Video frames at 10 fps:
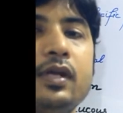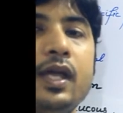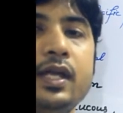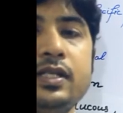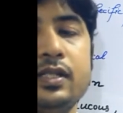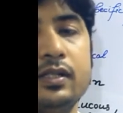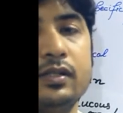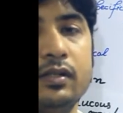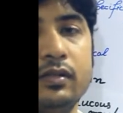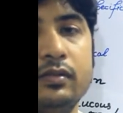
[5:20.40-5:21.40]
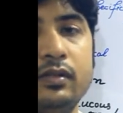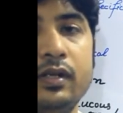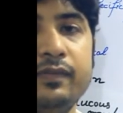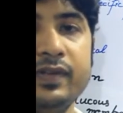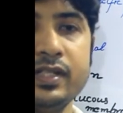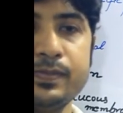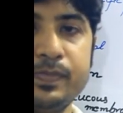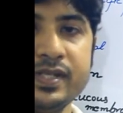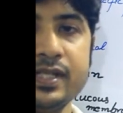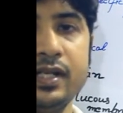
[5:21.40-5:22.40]
enter, or if it is
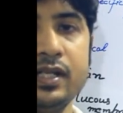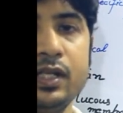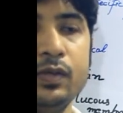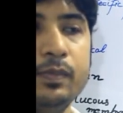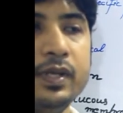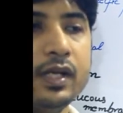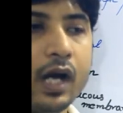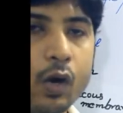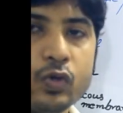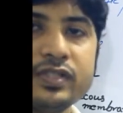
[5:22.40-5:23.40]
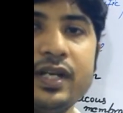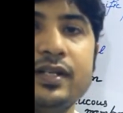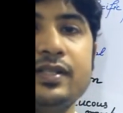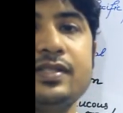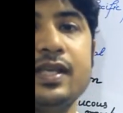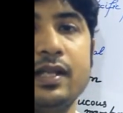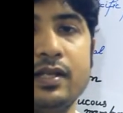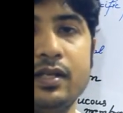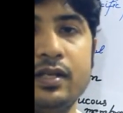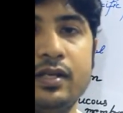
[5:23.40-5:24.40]
present it will be outside the cell.
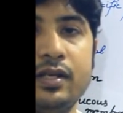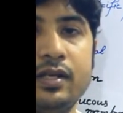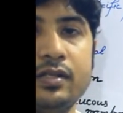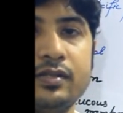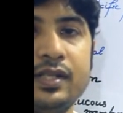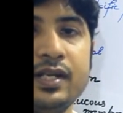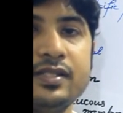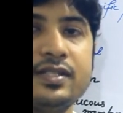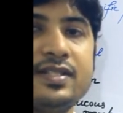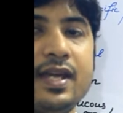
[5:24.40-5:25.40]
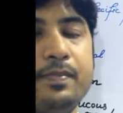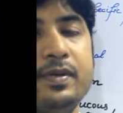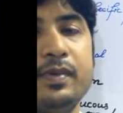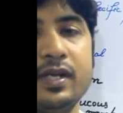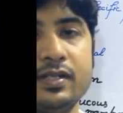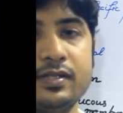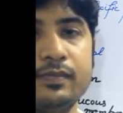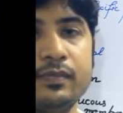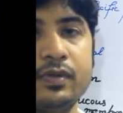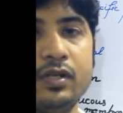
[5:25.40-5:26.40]
So that is a trapping
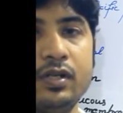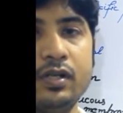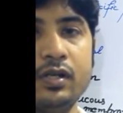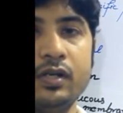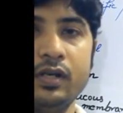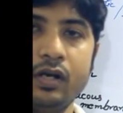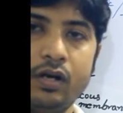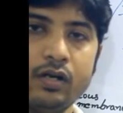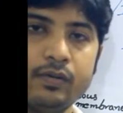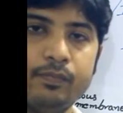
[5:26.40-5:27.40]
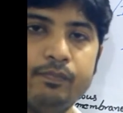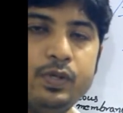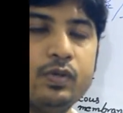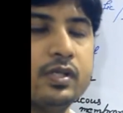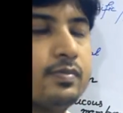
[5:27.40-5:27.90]
mechanism, or mucous